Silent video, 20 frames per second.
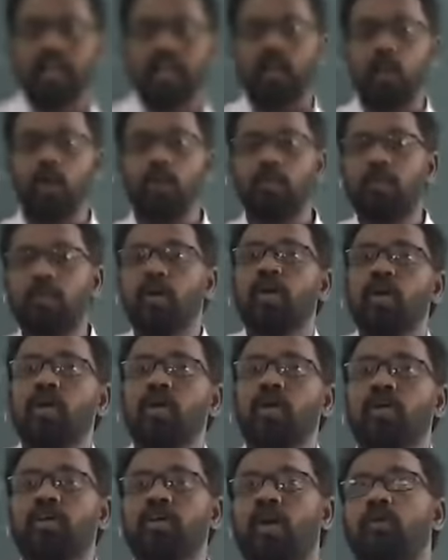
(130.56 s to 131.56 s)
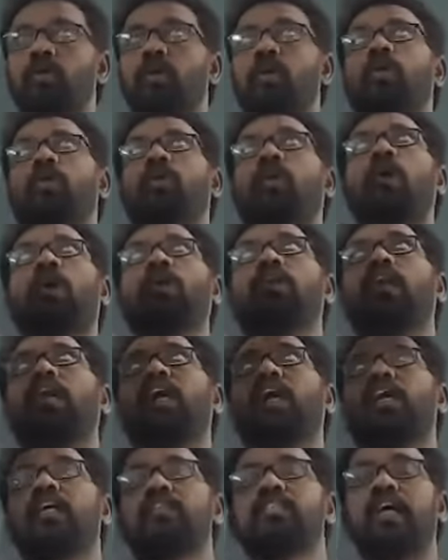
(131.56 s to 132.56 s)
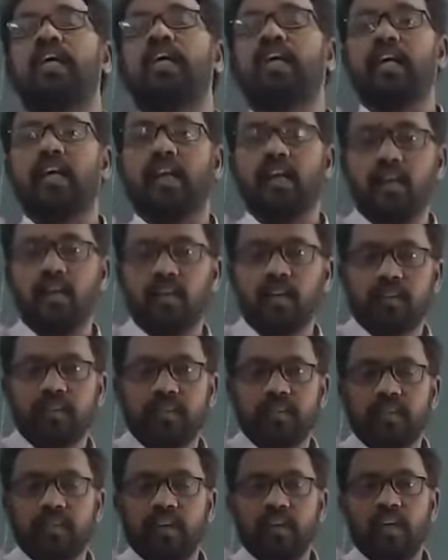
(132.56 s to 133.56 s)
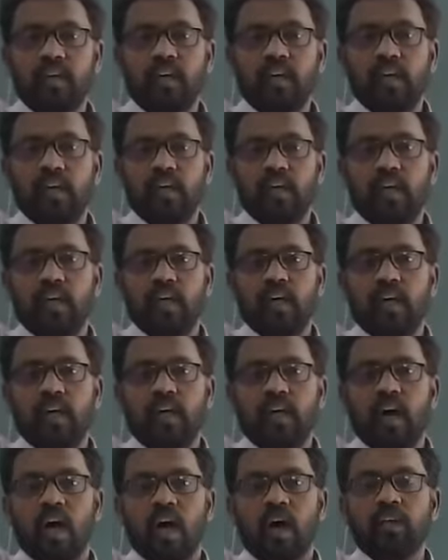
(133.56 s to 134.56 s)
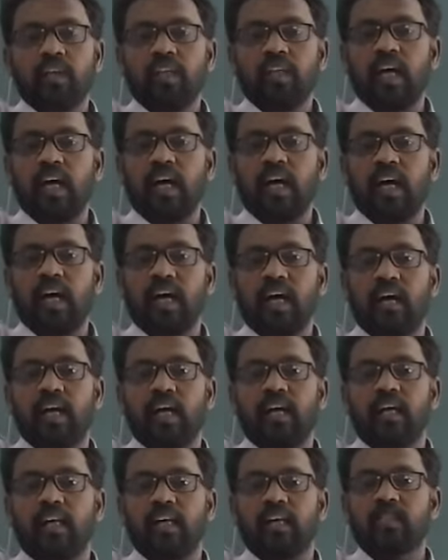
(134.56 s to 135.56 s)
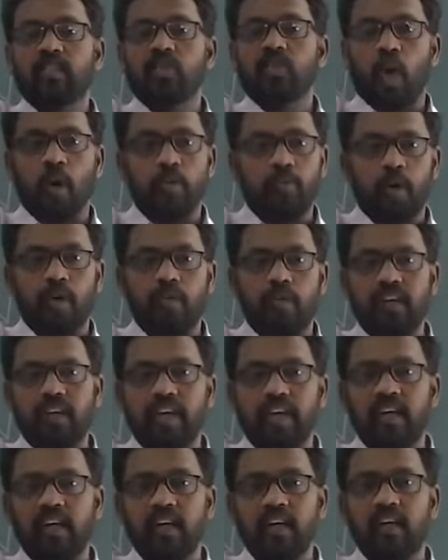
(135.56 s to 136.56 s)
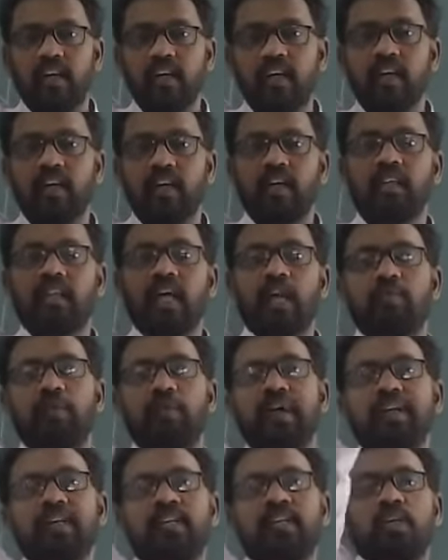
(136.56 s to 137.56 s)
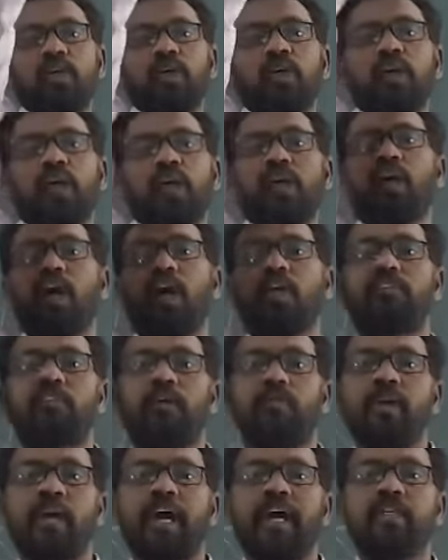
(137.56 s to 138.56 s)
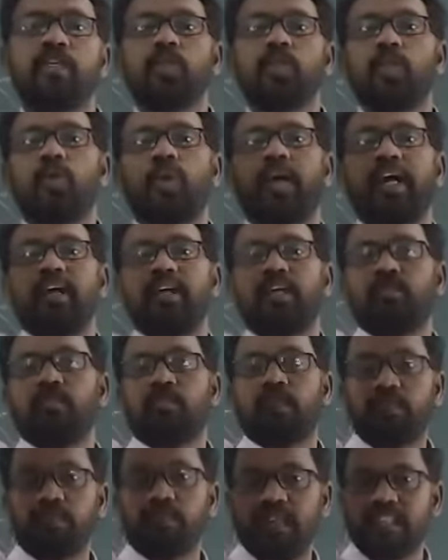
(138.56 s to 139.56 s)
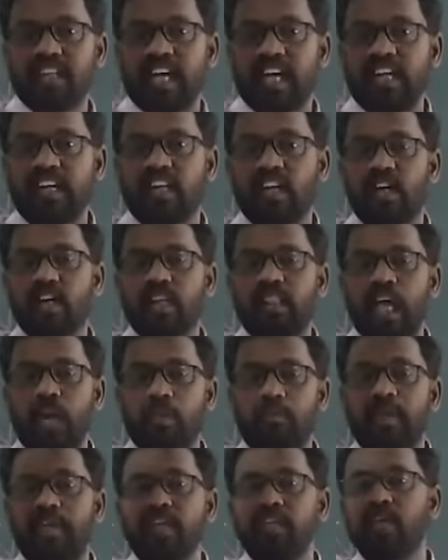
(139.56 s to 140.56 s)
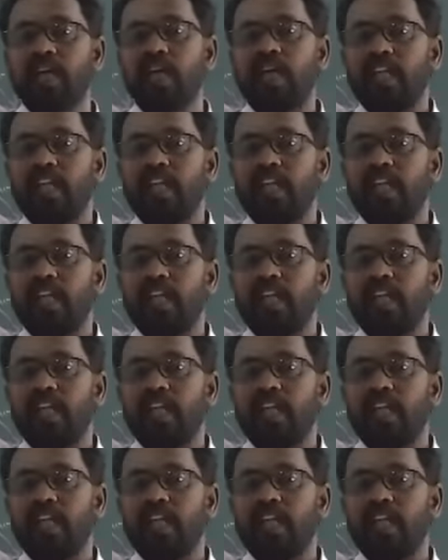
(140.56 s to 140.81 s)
the cube. Come on, draw the circle on the top of here. That means you can draw from edge to edge, from the center. That means